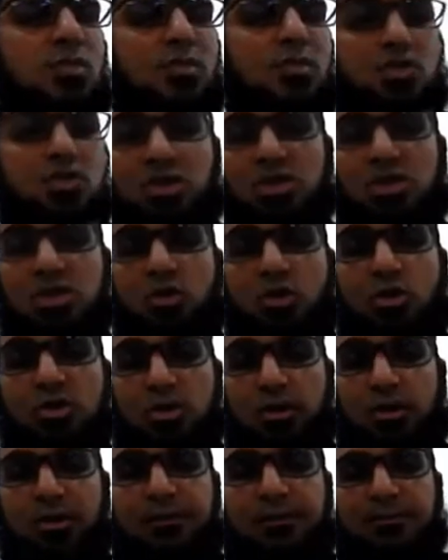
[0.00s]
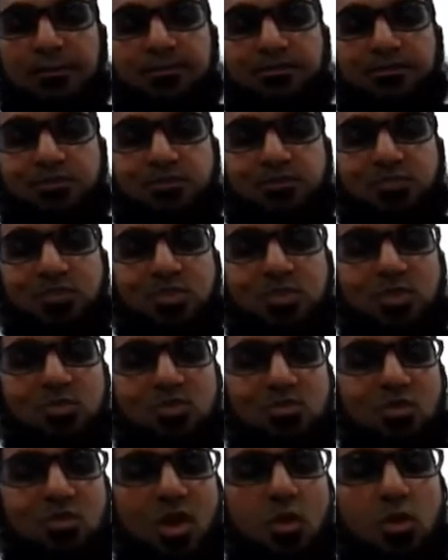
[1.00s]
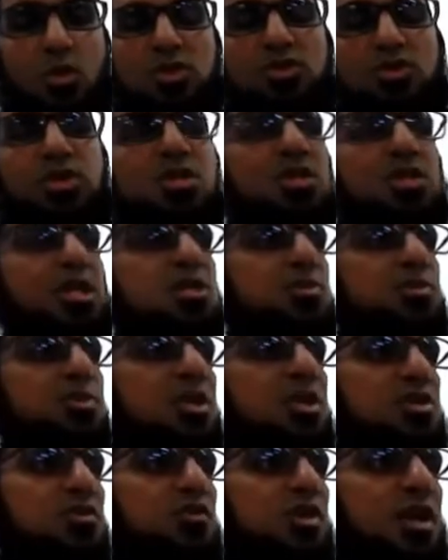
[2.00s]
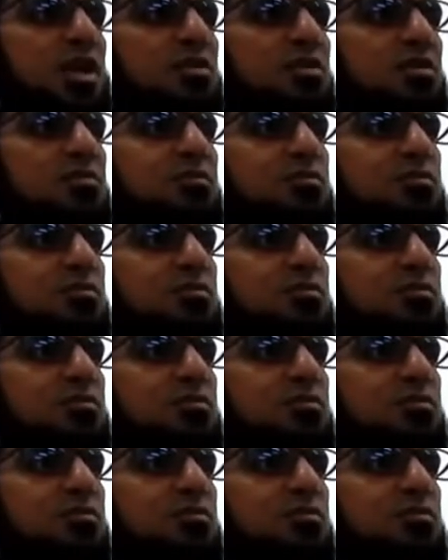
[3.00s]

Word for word: It's on the board. What do you think is the explanation for that?